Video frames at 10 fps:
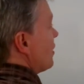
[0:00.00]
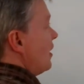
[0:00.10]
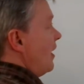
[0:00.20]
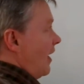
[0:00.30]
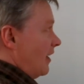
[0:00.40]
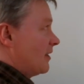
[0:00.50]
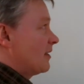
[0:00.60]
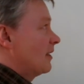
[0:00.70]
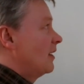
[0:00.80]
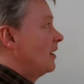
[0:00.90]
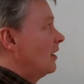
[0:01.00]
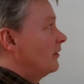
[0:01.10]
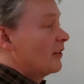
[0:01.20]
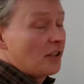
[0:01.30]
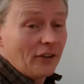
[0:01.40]
six.
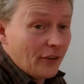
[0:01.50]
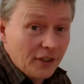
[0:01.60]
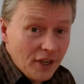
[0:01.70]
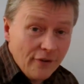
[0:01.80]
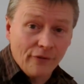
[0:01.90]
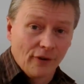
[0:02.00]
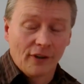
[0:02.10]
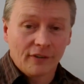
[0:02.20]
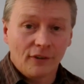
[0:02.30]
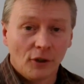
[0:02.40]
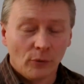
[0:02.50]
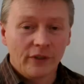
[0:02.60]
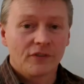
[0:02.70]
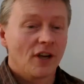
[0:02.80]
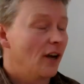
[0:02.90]
There's nothing different. All
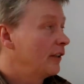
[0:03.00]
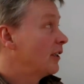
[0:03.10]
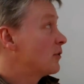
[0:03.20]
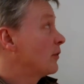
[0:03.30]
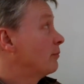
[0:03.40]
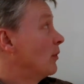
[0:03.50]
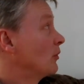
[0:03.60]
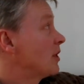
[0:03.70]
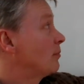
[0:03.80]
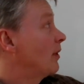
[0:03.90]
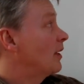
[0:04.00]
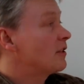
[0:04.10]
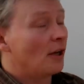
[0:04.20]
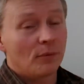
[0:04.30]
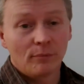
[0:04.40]
we've done is we've multiplied
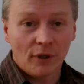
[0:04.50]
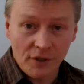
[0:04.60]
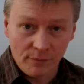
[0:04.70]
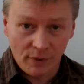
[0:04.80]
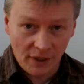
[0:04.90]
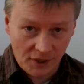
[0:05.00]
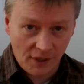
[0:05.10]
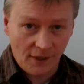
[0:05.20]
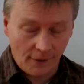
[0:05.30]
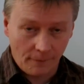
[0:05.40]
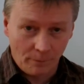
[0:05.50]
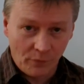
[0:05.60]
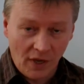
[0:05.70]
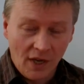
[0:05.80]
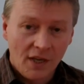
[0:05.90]
top and bottom by two.
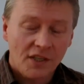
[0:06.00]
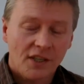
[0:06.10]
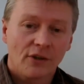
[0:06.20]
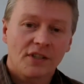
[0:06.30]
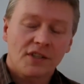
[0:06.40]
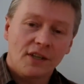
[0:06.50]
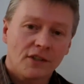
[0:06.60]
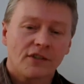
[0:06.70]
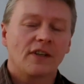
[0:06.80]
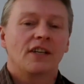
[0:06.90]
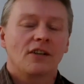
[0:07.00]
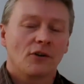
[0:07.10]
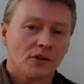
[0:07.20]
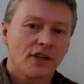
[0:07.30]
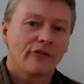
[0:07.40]
So it, since it
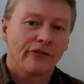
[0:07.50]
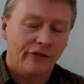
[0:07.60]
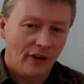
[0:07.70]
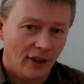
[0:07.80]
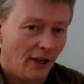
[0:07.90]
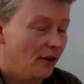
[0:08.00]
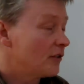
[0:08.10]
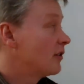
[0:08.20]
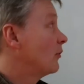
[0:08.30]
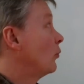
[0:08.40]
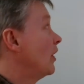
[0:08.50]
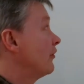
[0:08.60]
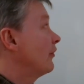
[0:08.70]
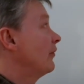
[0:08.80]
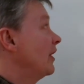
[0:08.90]
also follows that
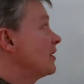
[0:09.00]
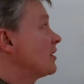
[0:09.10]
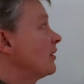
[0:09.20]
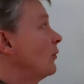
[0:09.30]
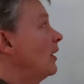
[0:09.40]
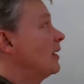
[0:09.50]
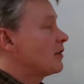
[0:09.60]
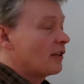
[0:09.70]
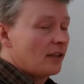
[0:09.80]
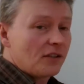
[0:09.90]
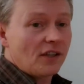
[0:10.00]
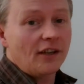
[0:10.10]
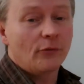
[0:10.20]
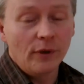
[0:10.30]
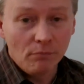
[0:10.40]
with these equations, that
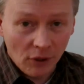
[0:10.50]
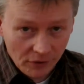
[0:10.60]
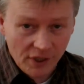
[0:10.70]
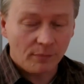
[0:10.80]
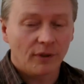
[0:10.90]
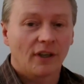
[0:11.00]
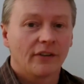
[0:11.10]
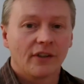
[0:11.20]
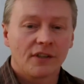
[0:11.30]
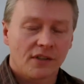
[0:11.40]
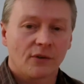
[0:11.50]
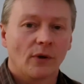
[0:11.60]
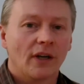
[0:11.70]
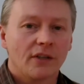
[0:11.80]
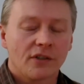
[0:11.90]
if we multiply these
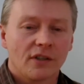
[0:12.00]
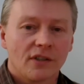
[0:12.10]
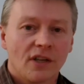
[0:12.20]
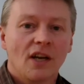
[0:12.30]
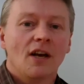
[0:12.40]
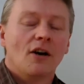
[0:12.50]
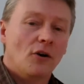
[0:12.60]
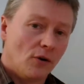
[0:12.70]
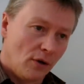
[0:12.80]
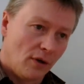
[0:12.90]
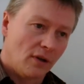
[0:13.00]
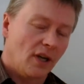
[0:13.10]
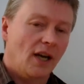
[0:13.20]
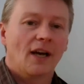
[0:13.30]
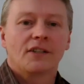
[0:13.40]
equations or
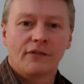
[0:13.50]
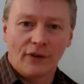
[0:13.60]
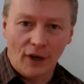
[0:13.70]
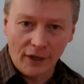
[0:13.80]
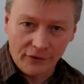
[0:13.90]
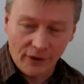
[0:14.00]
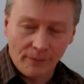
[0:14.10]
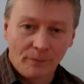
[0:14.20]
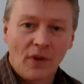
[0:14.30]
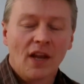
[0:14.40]
uh, divide them,